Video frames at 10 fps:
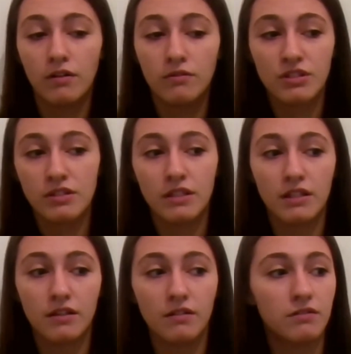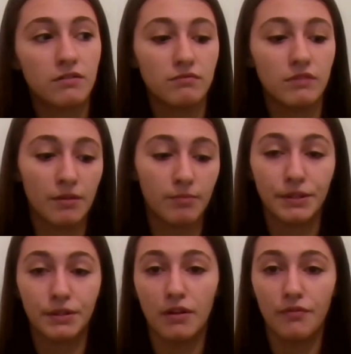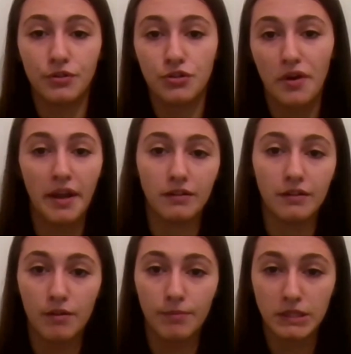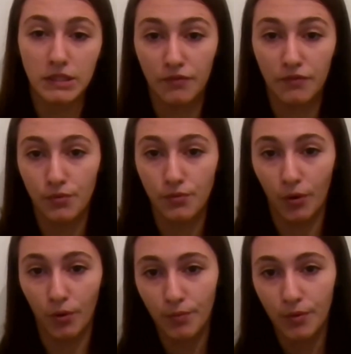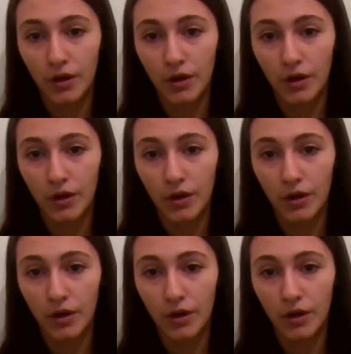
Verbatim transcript: uh, just sitting in the middle of the trail, in the middle of the rope,